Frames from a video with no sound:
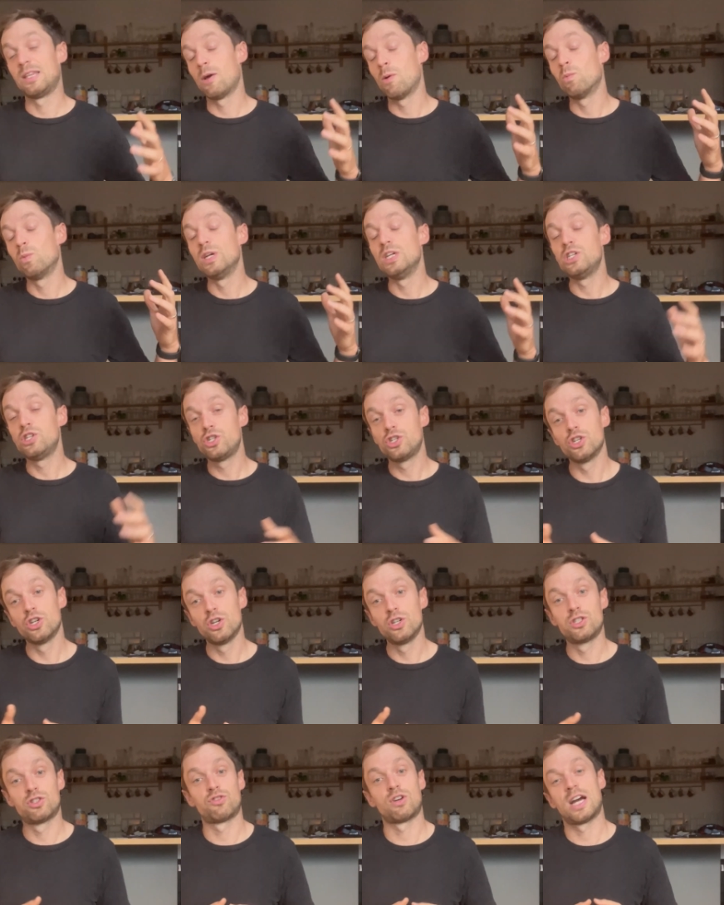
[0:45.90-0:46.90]
that we
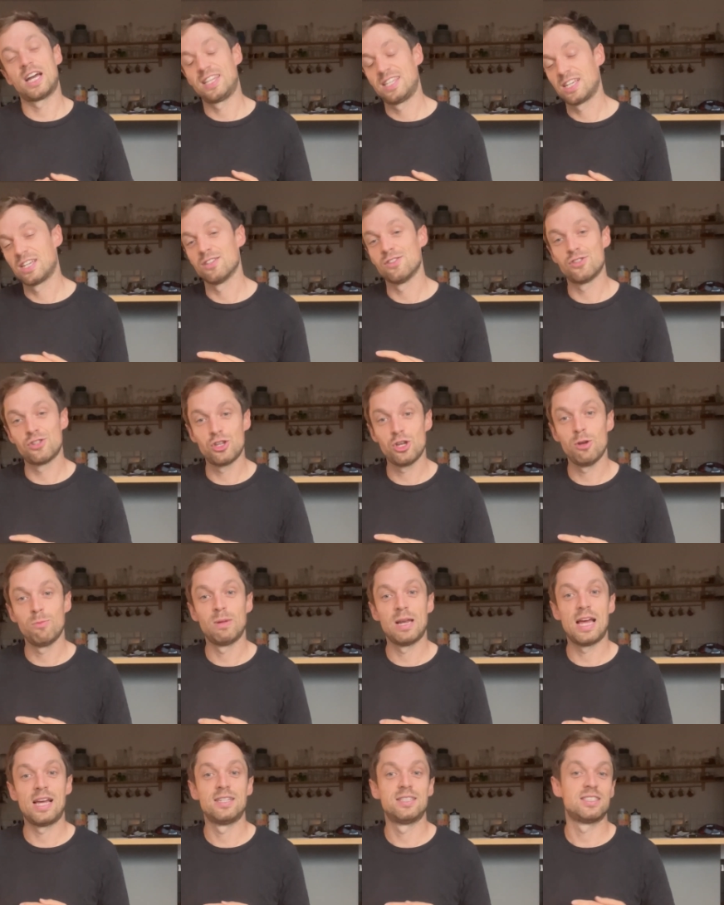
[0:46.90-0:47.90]
should try to consume
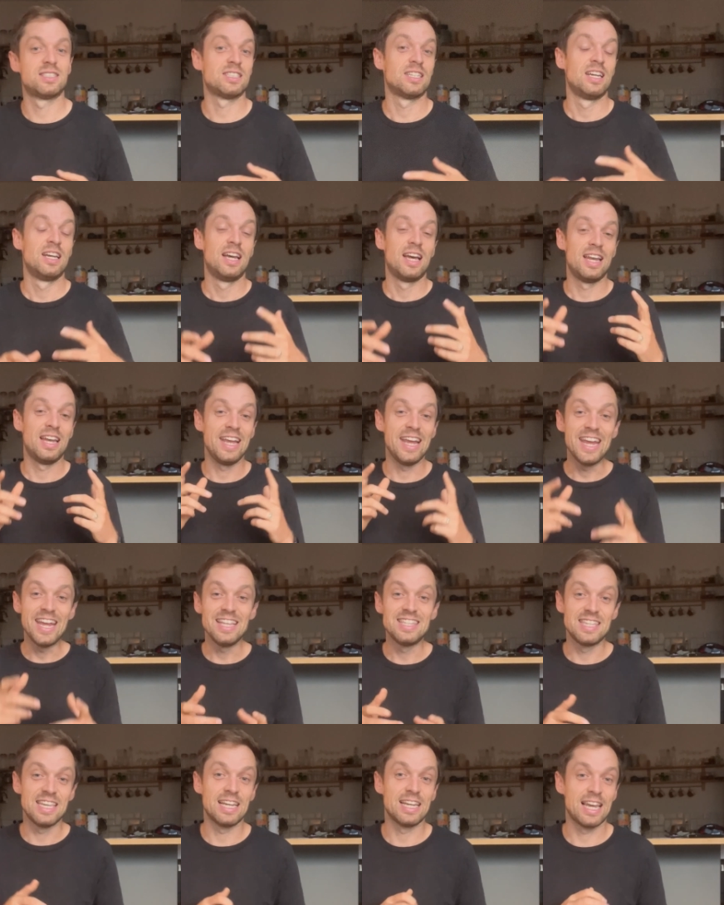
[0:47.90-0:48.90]
less, and
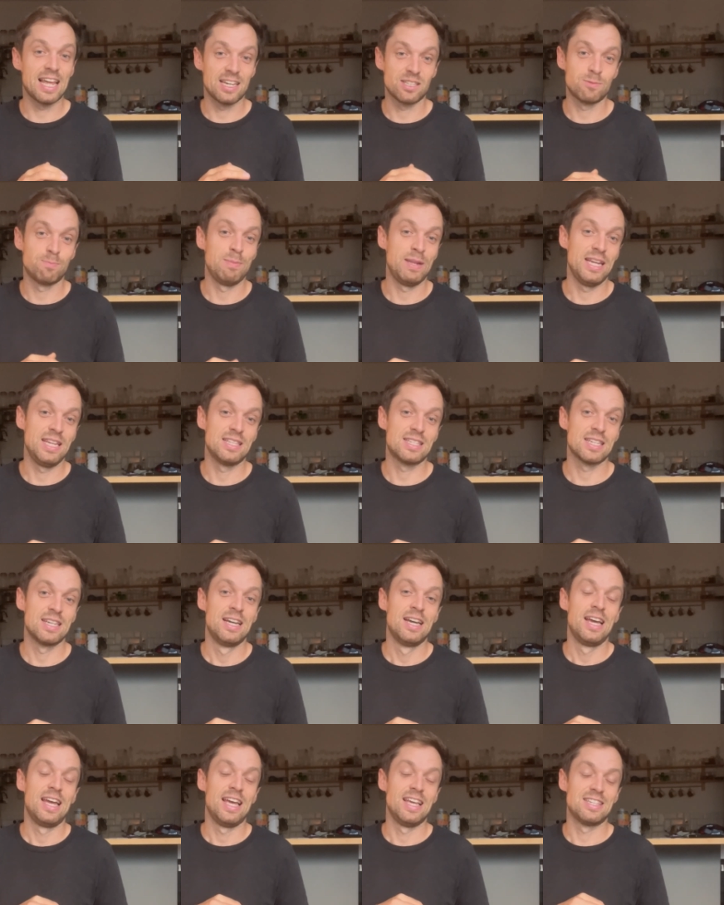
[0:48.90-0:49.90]
eating less meat
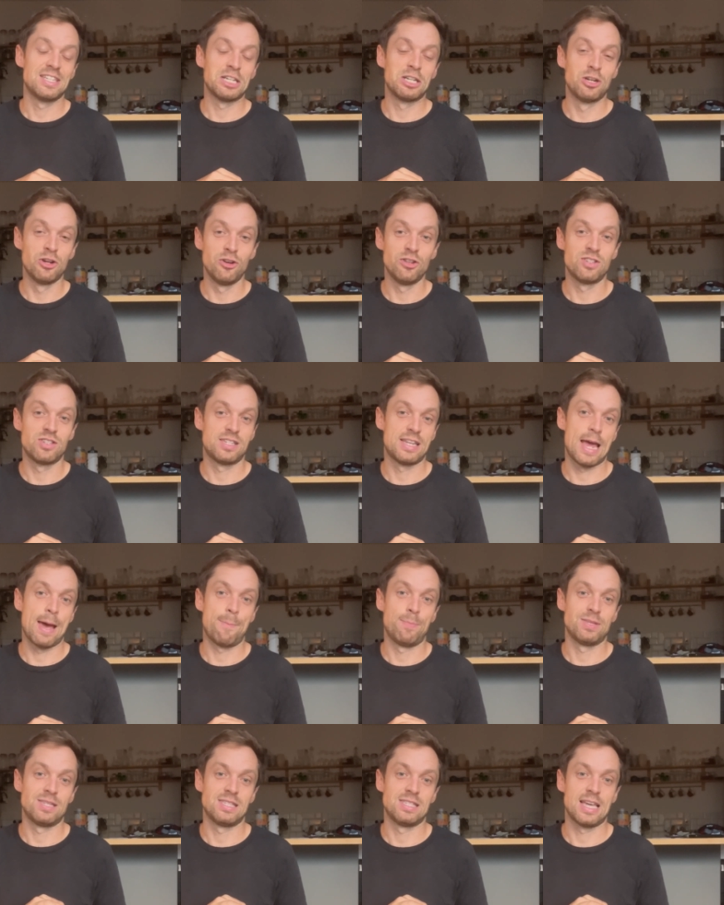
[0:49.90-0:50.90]
is a good step
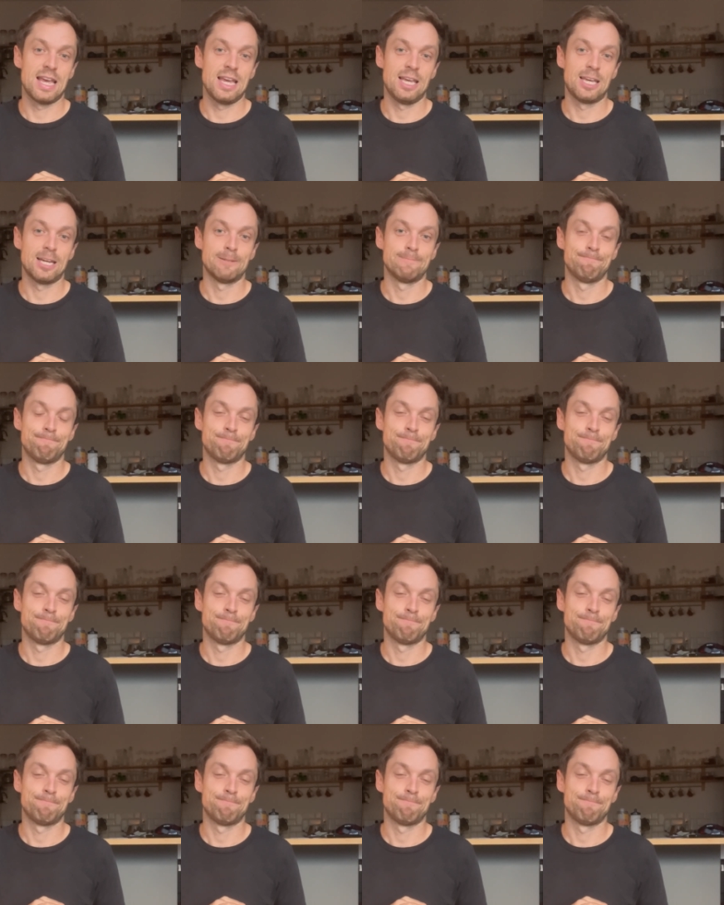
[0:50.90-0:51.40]
to take.